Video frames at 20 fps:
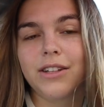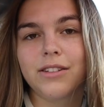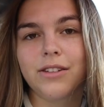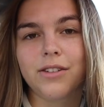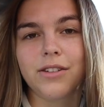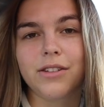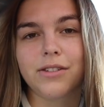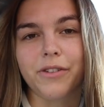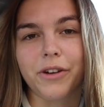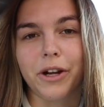
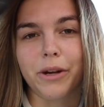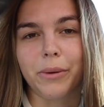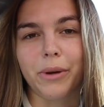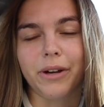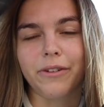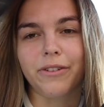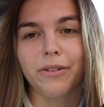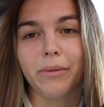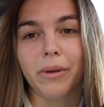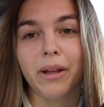This is very
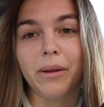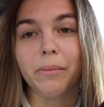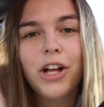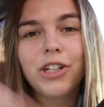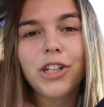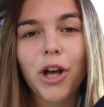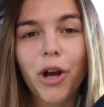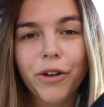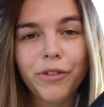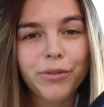weird for me.
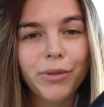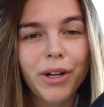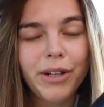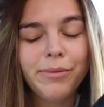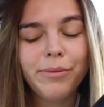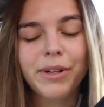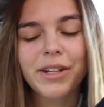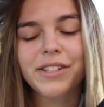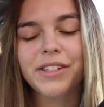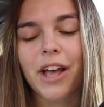Hello
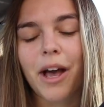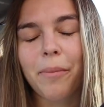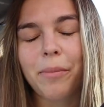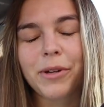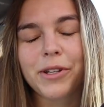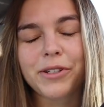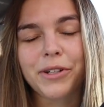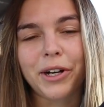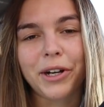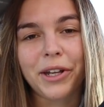everyone, what is up?
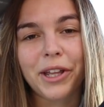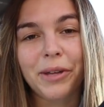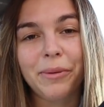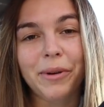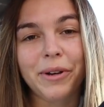It is Karleigh.